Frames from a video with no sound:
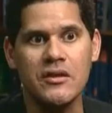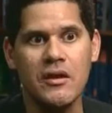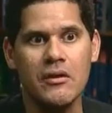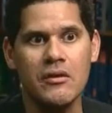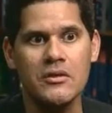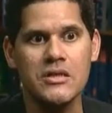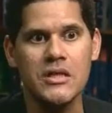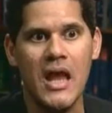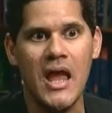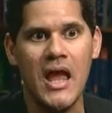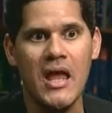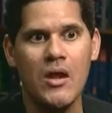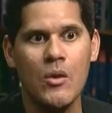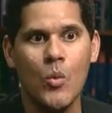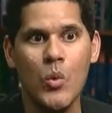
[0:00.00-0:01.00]
there's
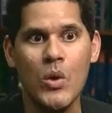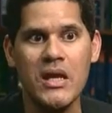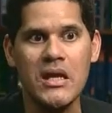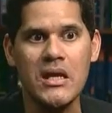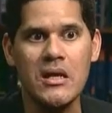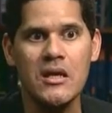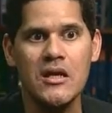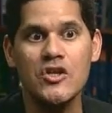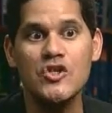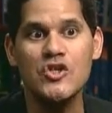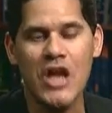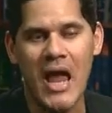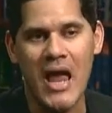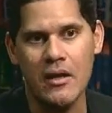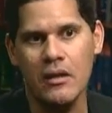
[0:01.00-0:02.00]
a Wii
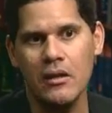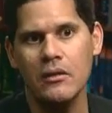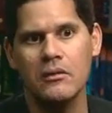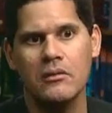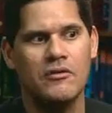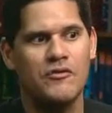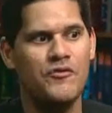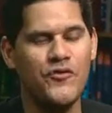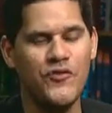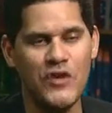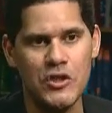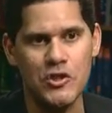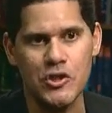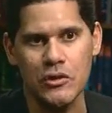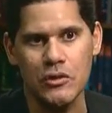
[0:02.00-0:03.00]
channel
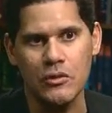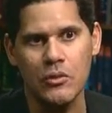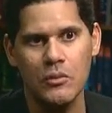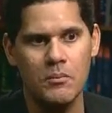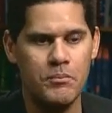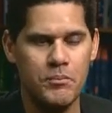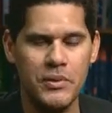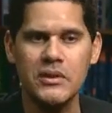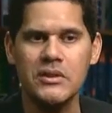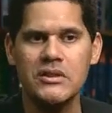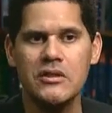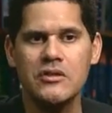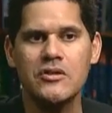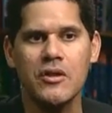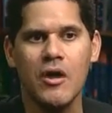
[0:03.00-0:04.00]
feature built
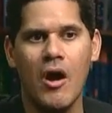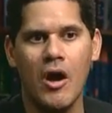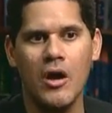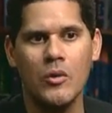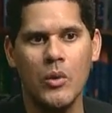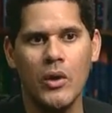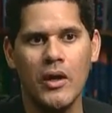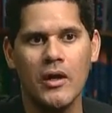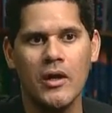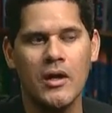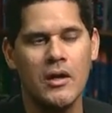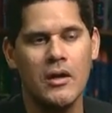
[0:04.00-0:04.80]
into the hardware.